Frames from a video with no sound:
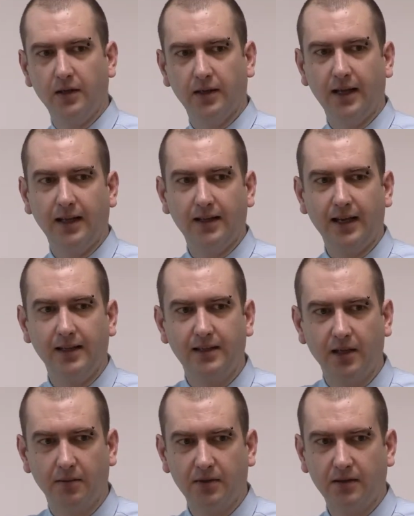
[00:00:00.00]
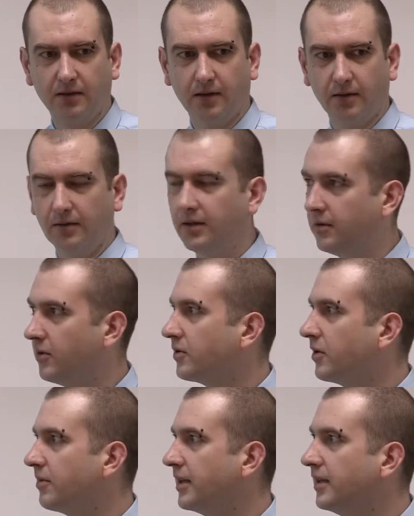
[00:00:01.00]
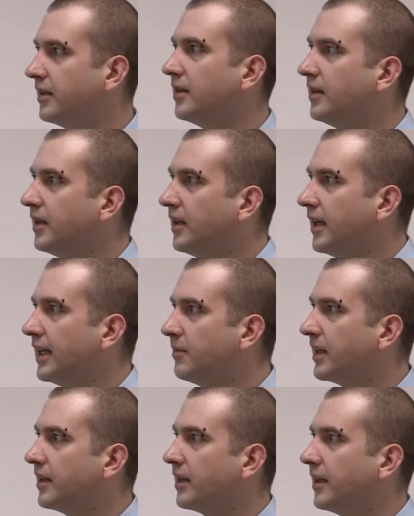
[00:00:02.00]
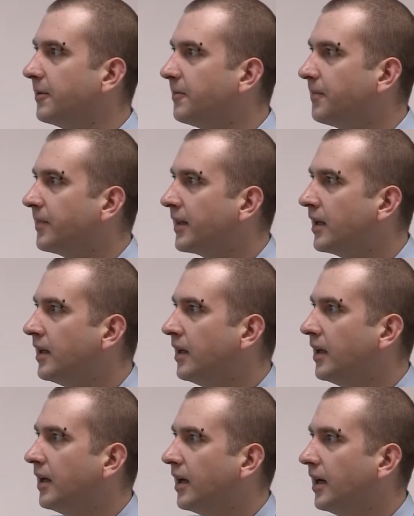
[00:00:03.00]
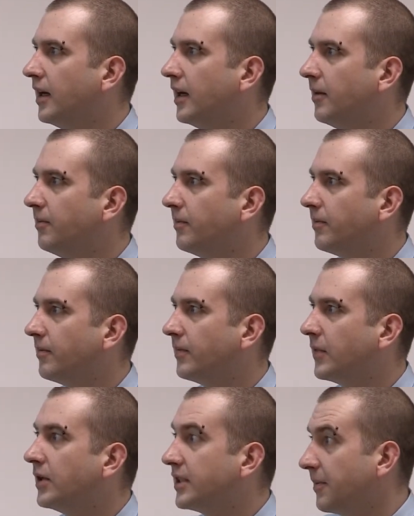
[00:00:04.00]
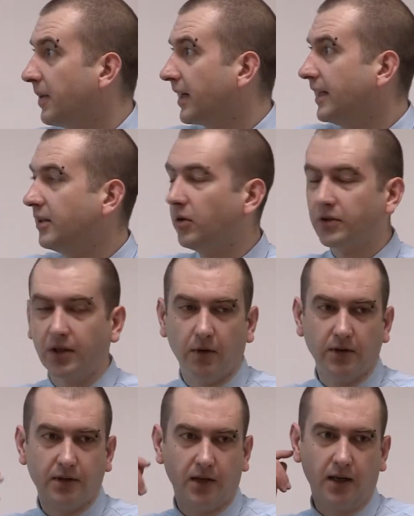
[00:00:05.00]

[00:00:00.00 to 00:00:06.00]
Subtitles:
you're going to hit the end stops. So you always want to be in the middle there. Typically you also want